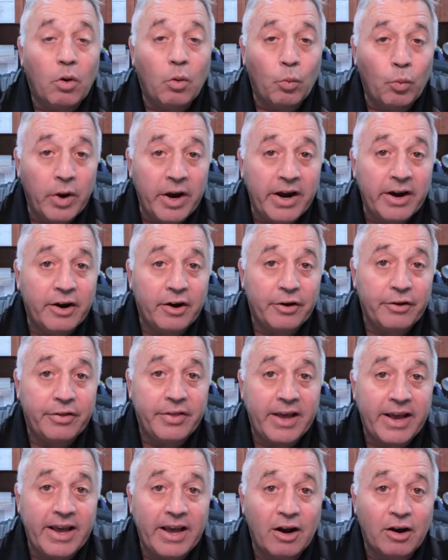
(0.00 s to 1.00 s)
where
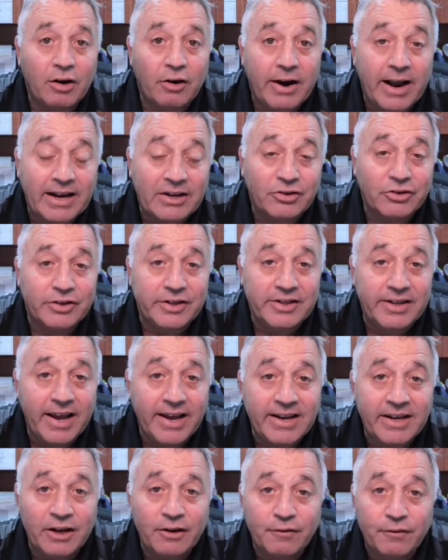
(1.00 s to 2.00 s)
they are actually
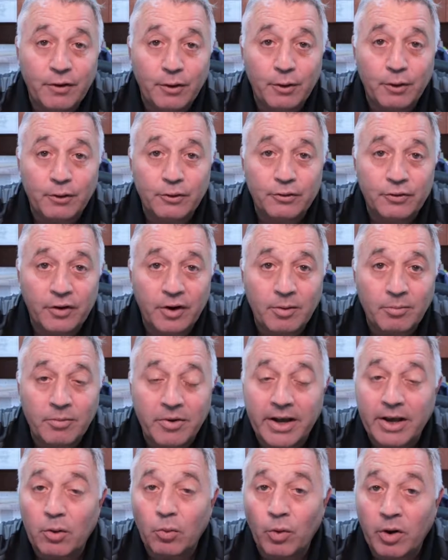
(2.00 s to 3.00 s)
taking the photos from,
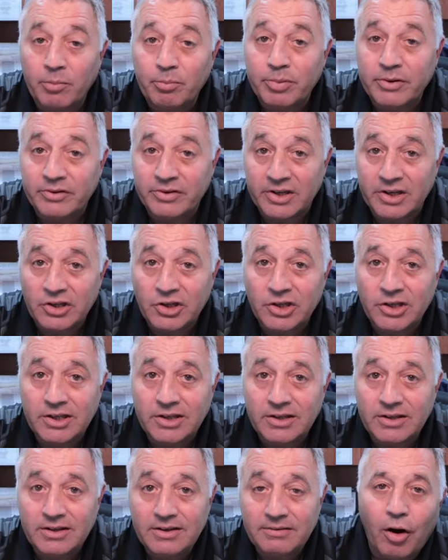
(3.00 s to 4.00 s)
like what position,